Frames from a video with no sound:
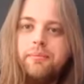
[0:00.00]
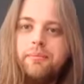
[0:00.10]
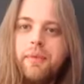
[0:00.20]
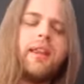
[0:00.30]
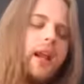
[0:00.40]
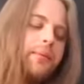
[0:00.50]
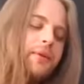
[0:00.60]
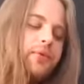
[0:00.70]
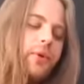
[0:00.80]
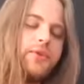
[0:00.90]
And by that I mean more